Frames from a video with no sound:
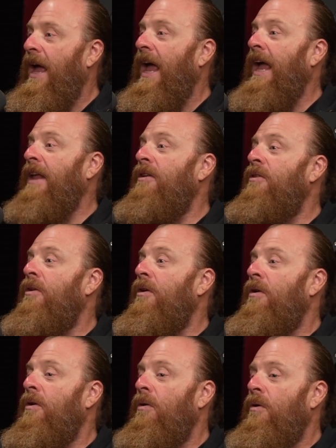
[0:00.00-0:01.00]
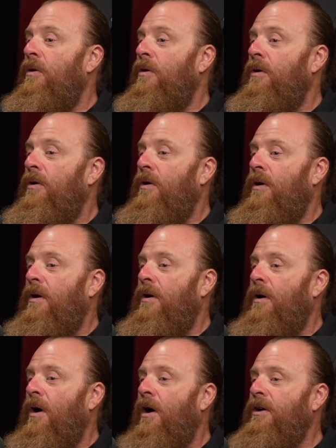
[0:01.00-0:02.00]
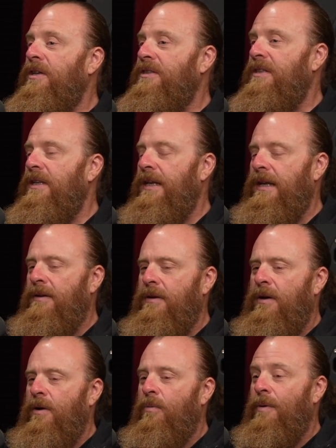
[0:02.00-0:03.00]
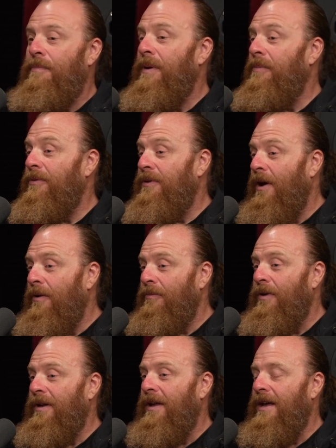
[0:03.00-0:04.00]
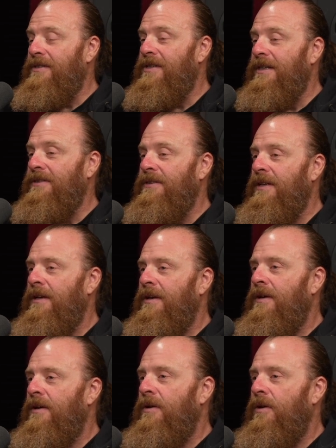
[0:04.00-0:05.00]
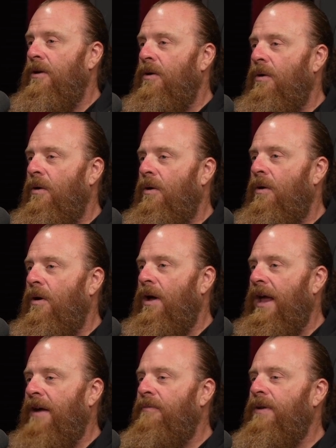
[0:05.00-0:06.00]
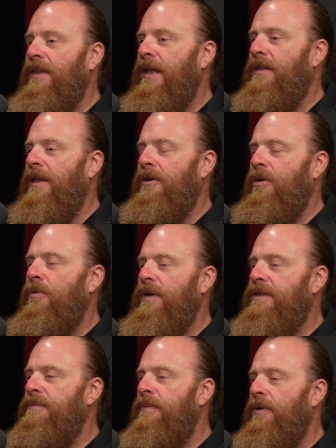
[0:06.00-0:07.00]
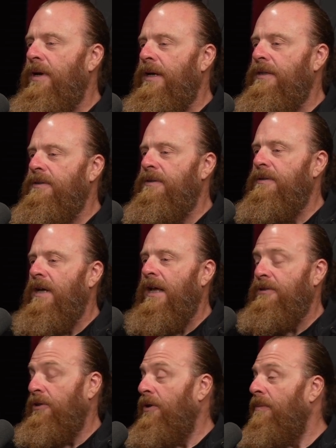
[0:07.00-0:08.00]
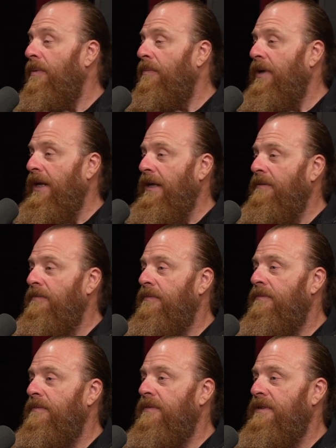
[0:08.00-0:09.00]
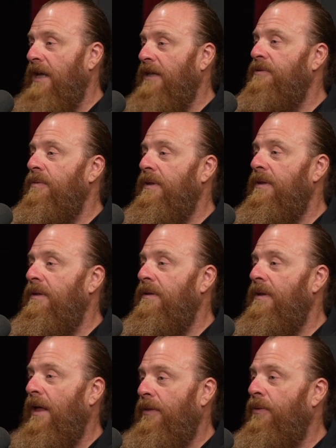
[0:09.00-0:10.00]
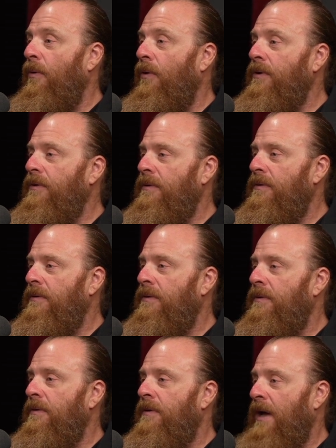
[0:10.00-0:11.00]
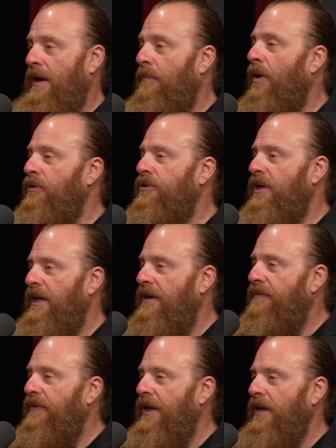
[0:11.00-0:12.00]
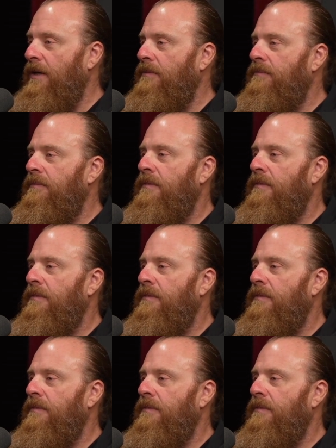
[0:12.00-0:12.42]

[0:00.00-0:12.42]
and honestly, what people don't realize is everything that you experience as a human being starts with a thought, an emotion, and a feeling.